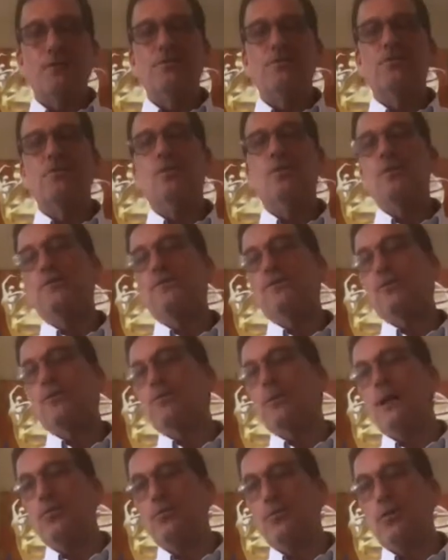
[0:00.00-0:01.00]
So if your
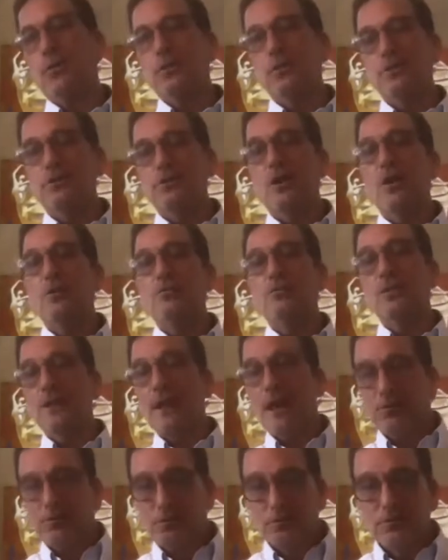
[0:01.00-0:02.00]
payroll is
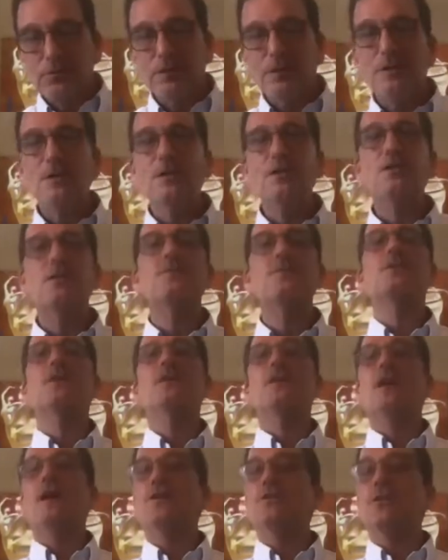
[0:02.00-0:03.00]
100,000 for the year
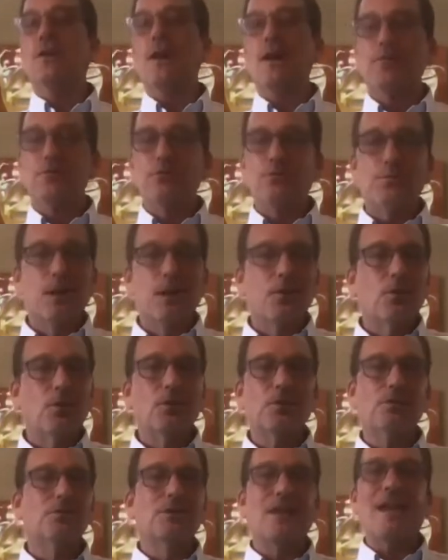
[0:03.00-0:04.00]
and your average
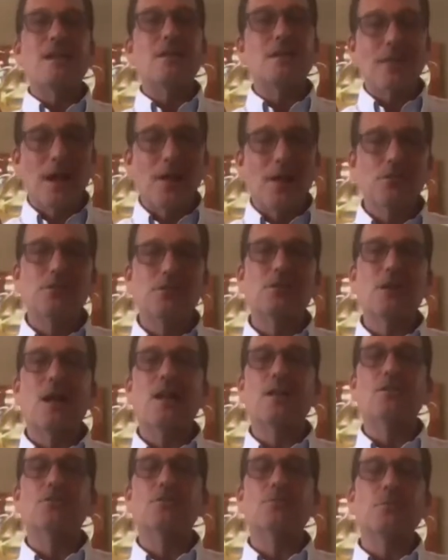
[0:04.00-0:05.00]
payroll is
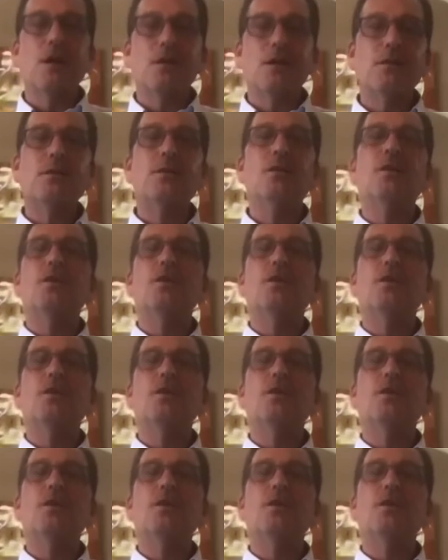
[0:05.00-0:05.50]
$8,000 a month,